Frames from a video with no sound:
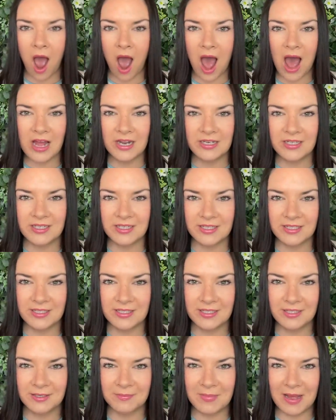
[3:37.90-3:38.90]
I
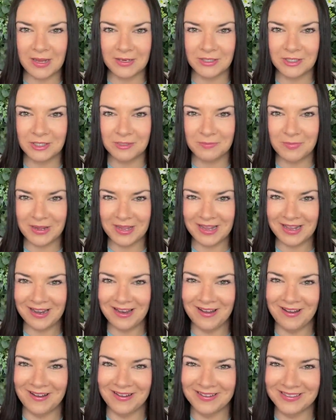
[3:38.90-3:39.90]
just smashed my
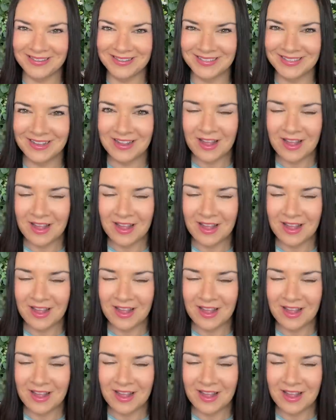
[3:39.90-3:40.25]
glass.